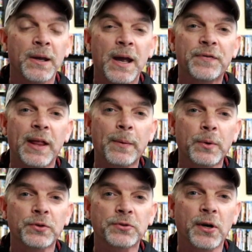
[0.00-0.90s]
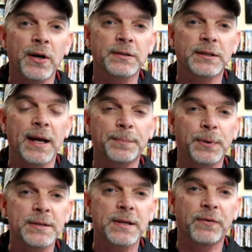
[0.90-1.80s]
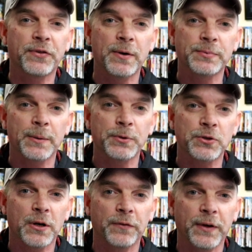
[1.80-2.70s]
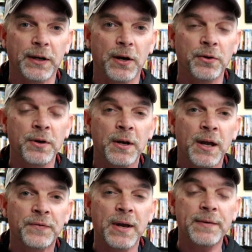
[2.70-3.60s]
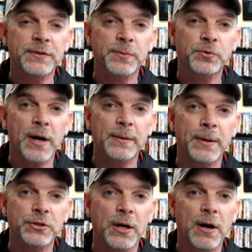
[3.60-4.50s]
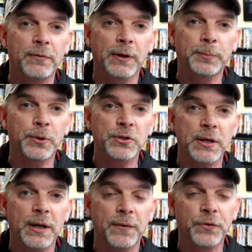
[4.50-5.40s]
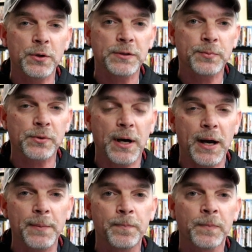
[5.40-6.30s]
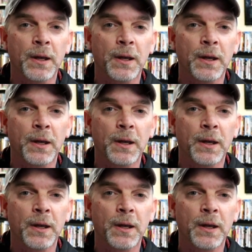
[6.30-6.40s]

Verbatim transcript: If you like what you saw here today, please give it a thumbs up and share the video. If you haven't subscribed to my channel, I really appreciate it if you would subscribe.